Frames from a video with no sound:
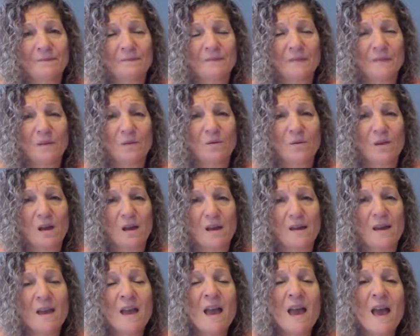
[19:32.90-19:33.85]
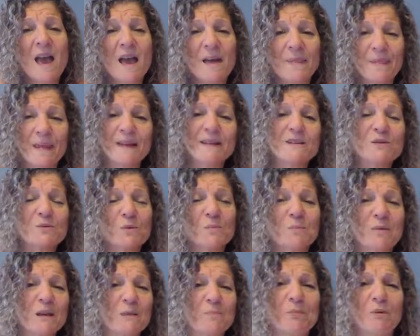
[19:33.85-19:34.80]
Okay. And that's what
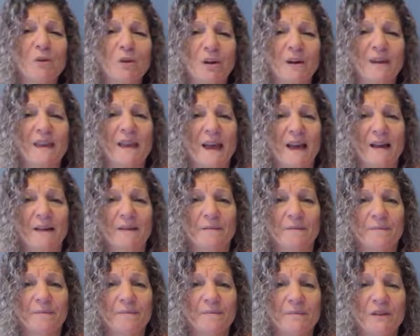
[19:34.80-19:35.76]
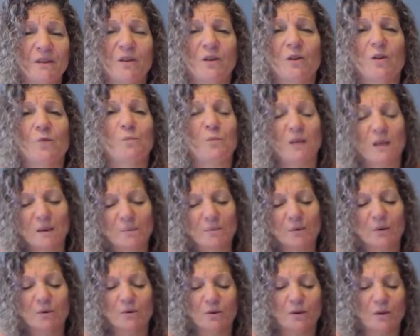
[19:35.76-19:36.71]
people look at. You know,
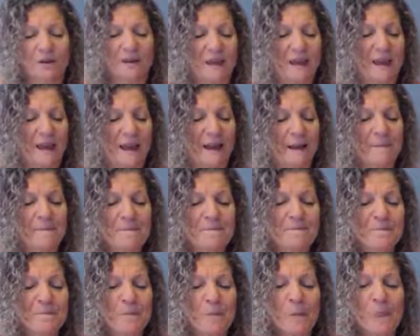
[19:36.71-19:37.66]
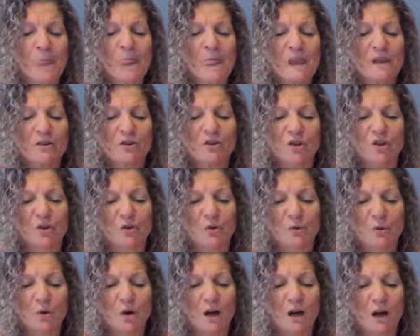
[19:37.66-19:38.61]
people look at, you
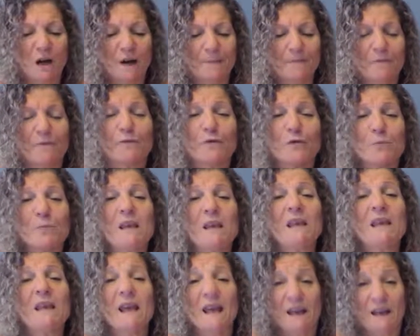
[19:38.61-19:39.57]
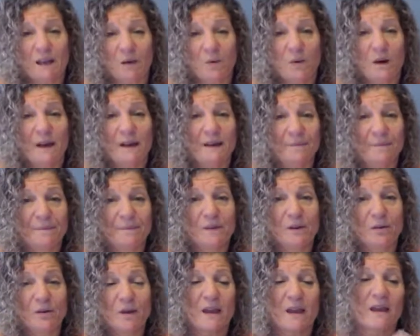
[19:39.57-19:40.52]
know, for me anyway.
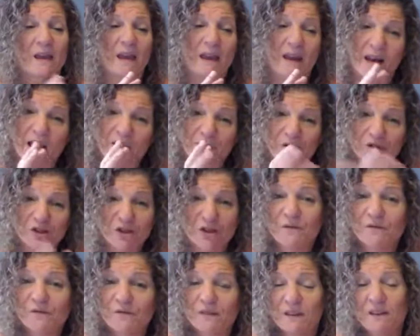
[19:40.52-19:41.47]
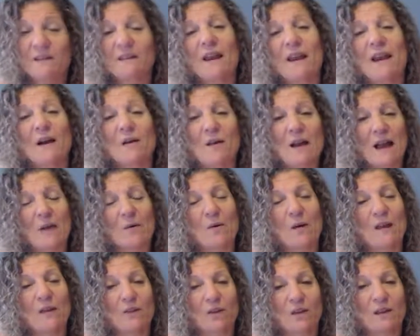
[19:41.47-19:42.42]
Okay. And I've shifted now how
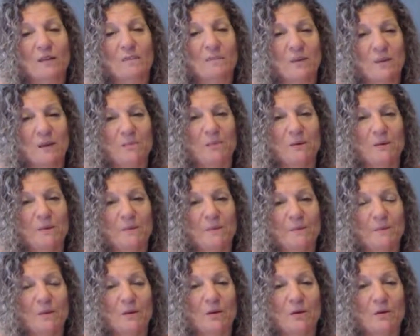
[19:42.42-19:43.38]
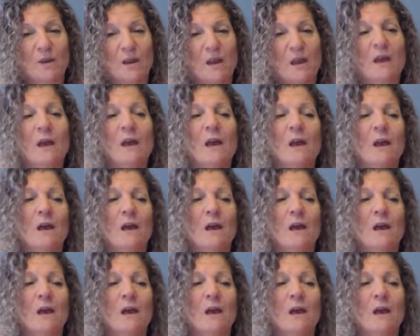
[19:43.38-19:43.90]
I look at people. Okay.